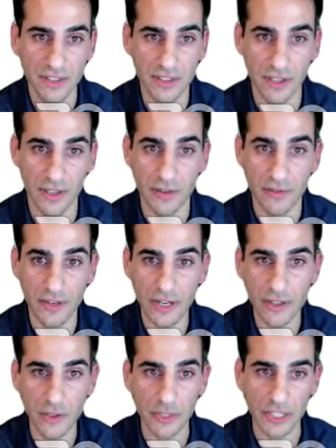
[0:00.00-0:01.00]
They're very
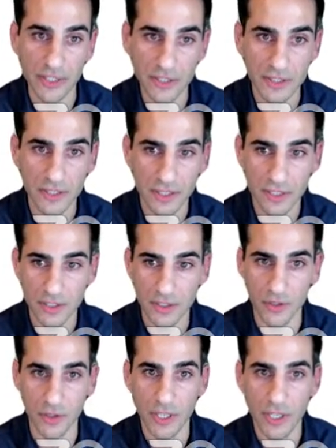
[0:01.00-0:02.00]
luminous.
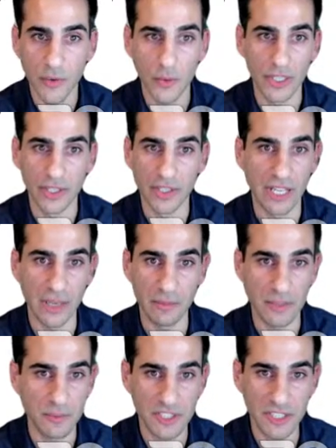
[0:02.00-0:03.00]
So we named
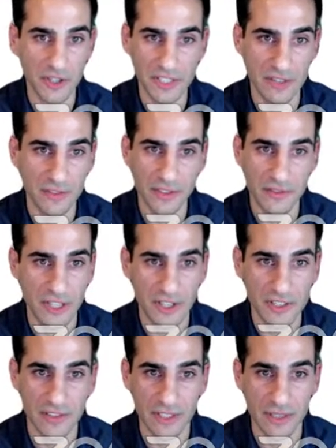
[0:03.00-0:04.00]
them CR7,
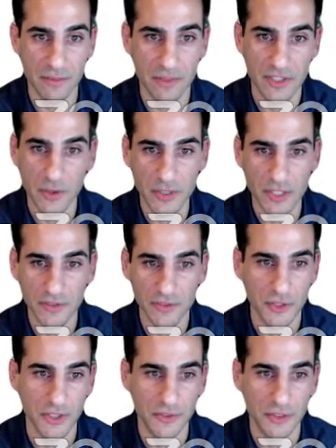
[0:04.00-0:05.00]
VR7, and MUSE
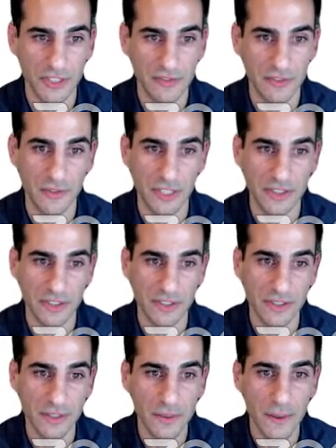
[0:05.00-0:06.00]
for different
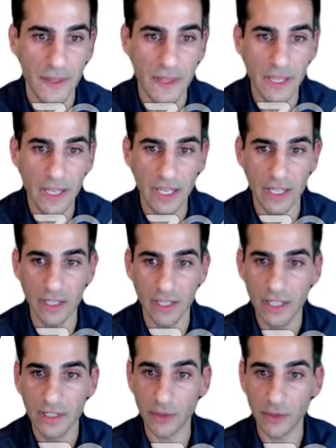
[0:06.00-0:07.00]
reasons. And
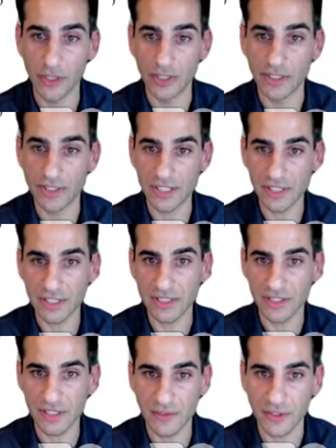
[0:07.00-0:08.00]
they were essentially
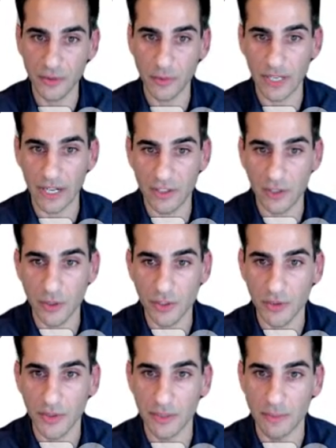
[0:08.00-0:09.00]
discovered what I told
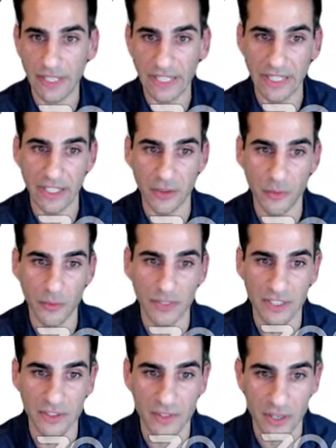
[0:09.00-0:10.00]
you in the beginning with
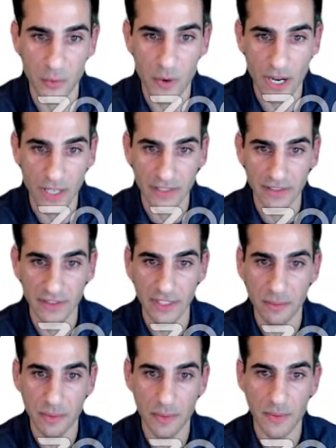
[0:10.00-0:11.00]
these very wide and
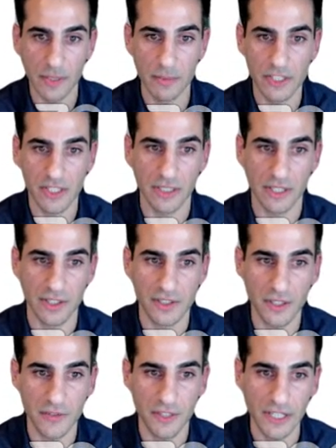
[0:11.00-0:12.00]
deep emission line
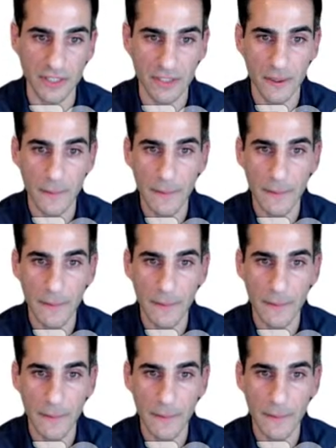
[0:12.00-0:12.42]
surveys.